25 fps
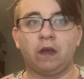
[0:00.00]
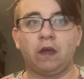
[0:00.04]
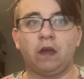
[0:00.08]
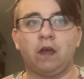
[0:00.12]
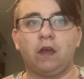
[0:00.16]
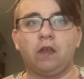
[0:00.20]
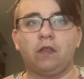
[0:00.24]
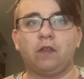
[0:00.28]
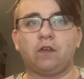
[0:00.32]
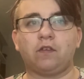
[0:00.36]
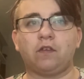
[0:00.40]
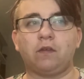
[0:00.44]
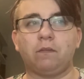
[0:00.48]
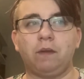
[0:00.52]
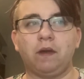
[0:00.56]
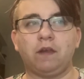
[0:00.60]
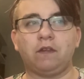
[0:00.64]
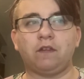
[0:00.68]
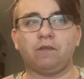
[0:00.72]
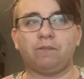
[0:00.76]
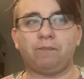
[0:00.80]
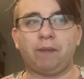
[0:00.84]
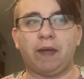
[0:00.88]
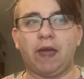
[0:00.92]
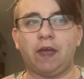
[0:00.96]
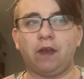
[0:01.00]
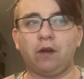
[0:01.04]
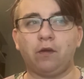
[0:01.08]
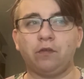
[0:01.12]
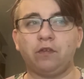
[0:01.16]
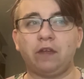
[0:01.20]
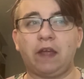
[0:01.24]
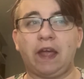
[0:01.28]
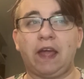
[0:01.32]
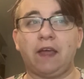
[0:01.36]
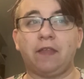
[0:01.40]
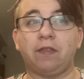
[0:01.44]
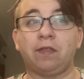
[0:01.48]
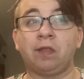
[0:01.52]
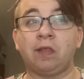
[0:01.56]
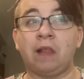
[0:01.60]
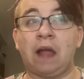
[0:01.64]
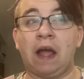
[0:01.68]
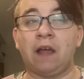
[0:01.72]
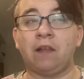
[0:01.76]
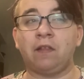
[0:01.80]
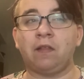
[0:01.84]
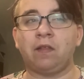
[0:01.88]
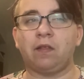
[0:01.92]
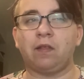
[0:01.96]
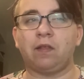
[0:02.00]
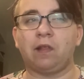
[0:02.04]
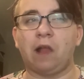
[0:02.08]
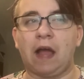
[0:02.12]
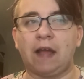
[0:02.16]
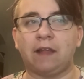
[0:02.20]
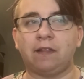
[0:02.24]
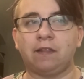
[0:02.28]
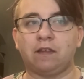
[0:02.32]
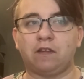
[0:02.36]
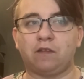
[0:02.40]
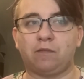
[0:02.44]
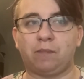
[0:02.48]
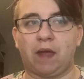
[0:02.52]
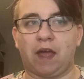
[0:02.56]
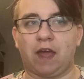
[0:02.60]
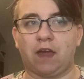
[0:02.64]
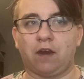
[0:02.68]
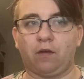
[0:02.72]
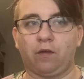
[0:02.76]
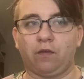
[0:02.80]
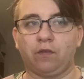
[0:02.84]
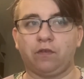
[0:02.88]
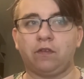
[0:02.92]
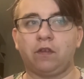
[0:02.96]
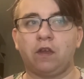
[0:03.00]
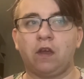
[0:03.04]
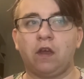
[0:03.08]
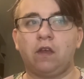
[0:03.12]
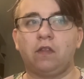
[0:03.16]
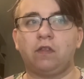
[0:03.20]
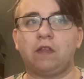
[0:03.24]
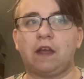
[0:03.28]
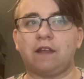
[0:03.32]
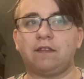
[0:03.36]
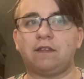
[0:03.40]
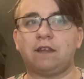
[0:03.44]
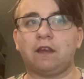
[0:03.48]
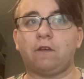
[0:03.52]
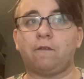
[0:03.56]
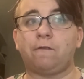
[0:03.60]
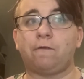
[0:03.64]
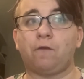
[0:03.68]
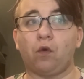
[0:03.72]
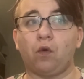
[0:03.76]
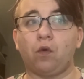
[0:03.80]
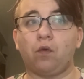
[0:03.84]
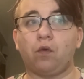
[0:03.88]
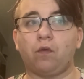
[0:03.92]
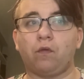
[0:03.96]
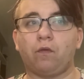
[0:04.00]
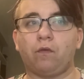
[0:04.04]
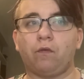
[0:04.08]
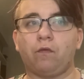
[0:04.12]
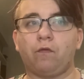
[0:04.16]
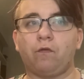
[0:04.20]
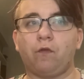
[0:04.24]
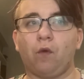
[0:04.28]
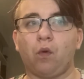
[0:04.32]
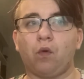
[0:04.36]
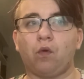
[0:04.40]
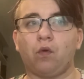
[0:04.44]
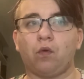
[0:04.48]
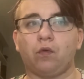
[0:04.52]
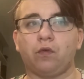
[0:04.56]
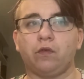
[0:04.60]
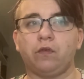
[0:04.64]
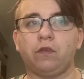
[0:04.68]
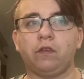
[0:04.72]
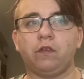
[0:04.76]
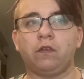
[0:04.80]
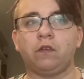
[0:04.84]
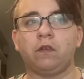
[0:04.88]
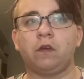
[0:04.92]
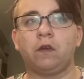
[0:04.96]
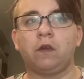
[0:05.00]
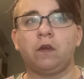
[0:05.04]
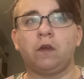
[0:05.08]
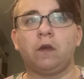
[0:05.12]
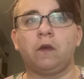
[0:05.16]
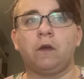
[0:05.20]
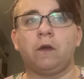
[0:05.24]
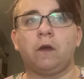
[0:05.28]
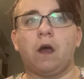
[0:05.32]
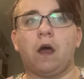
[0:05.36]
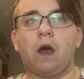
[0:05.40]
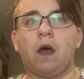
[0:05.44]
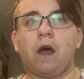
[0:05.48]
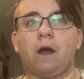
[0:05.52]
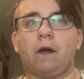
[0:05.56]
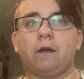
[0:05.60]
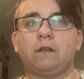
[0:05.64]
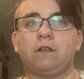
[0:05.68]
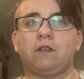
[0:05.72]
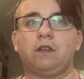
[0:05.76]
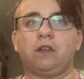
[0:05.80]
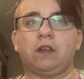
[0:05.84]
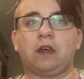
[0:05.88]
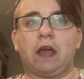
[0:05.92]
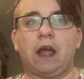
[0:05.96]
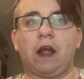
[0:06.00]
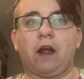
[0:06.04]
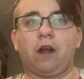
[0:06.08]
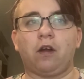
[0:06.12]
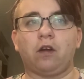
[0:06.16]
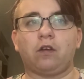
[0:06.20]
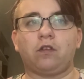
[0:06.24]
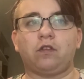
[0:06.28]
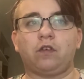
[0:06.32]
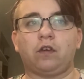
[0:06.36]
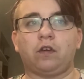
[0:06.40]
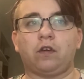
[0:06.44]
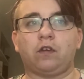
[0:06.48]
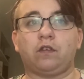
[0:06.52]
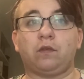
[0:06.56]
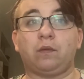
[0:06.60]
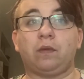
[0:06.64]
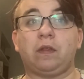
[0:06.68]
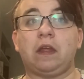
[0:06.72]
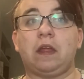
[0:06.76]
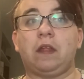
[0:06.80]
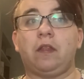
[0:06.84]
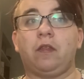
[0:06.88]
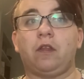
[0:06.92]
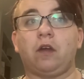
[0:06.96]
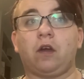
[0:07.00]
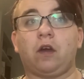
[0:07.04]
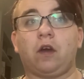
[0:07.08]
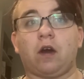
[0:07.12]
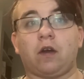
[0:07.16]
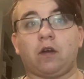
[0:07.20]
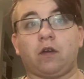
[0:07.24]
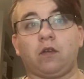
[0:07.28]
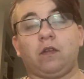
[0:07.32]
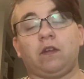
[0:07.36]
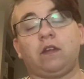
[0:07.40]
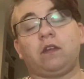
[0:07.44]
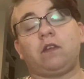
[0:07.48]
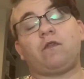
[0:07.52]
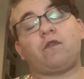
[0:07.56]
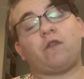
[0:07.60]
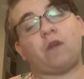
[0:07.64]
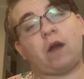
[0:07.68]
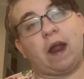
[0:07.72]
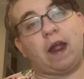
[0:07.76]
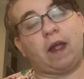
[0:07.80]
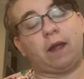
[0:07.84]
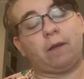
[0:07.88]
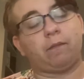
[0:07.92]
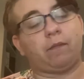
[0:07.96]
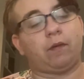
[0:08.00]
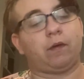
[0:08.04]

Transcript: There's a mix of panels and lineless panels that send focals to the characters within the gutterless frame.